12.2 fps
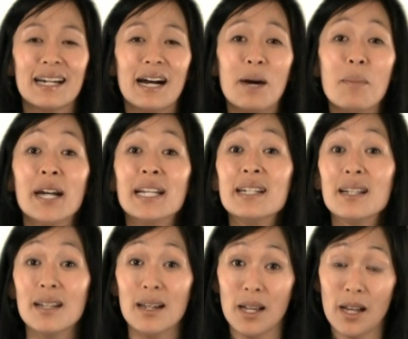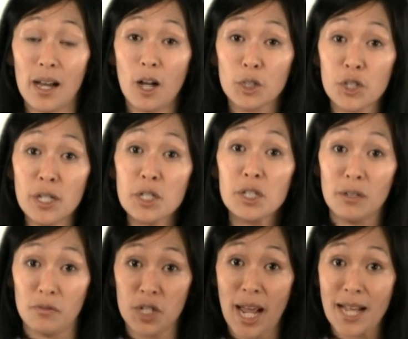An
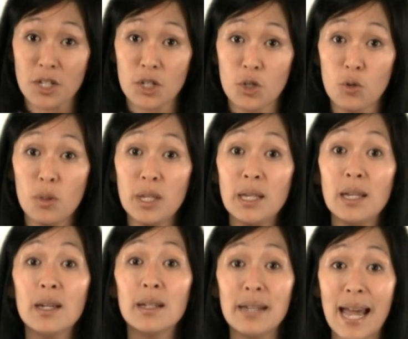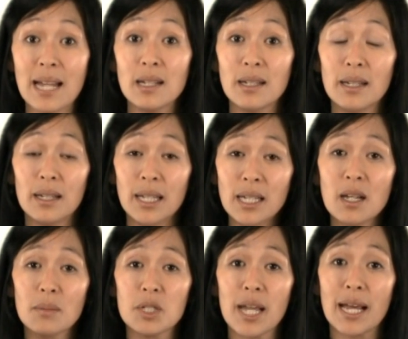alternative test to the net
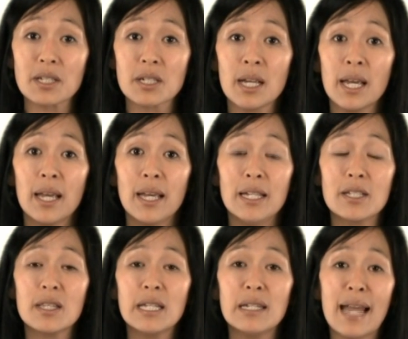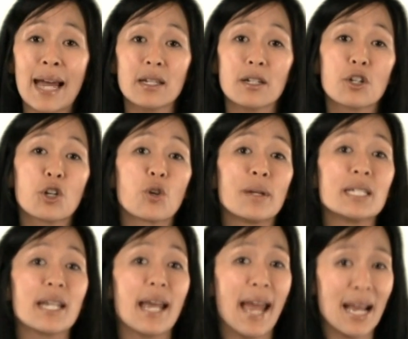income test is the net
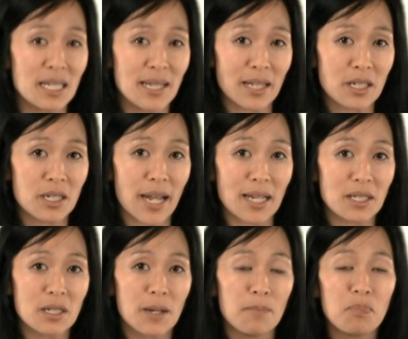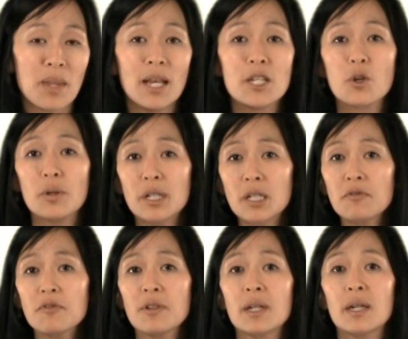current assets test. So
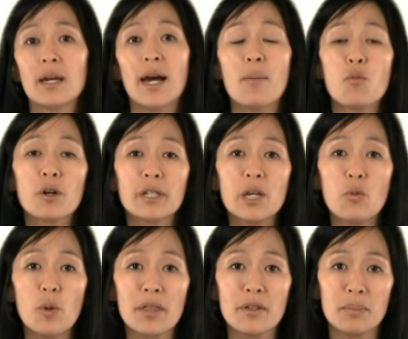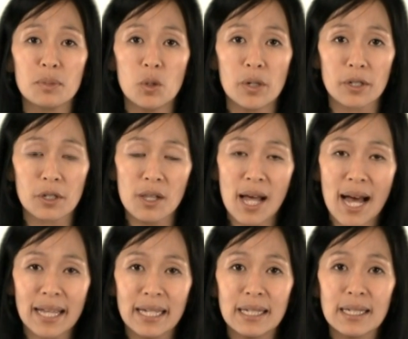if I'm working with an employer
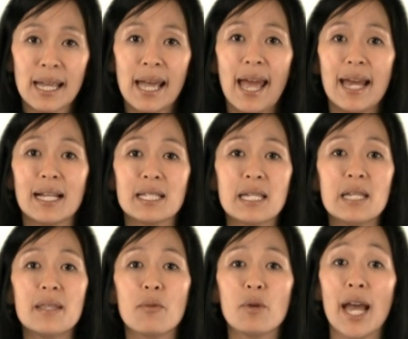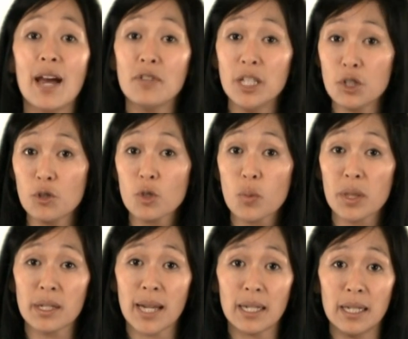client and I see that we have issues with
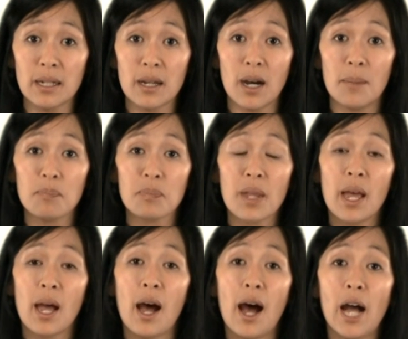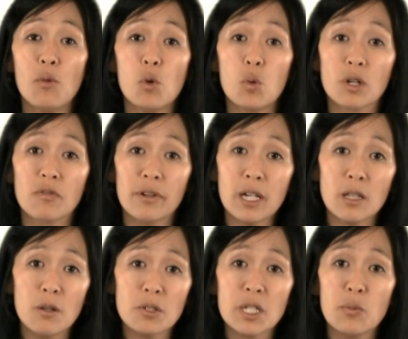the net income, I will work very
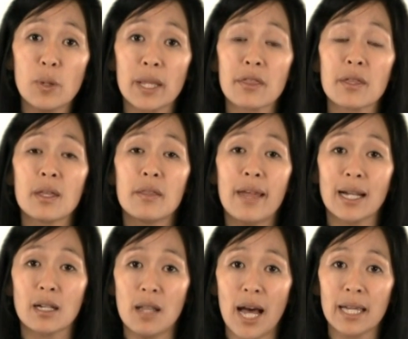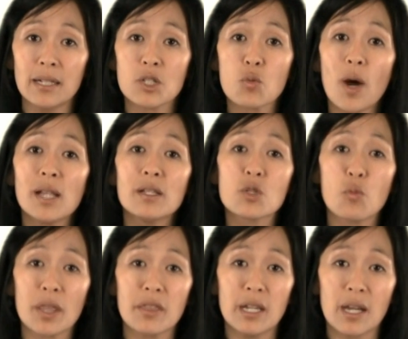closely with that client as well as
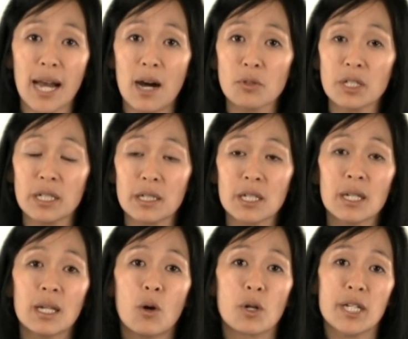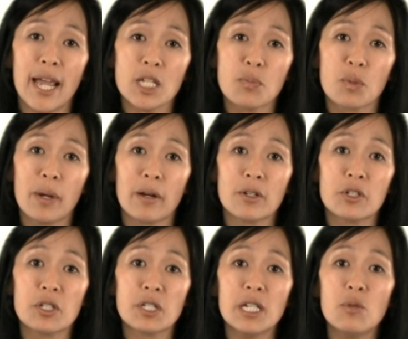with the accountant or tax preparer
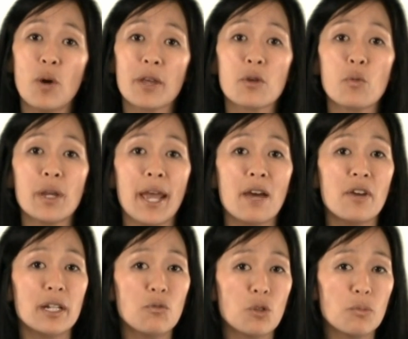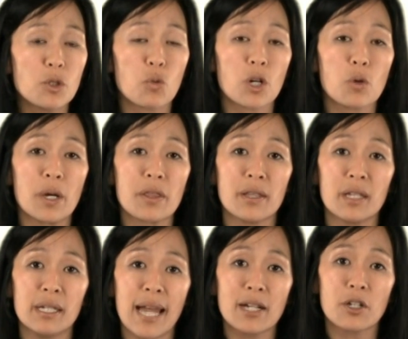to see whether we have any room to work with on
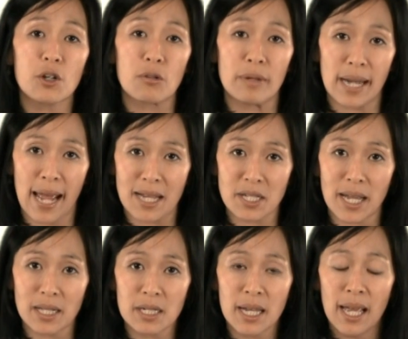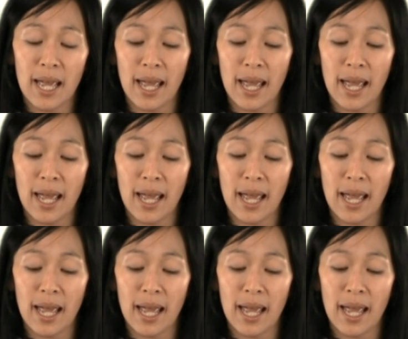the net current assets.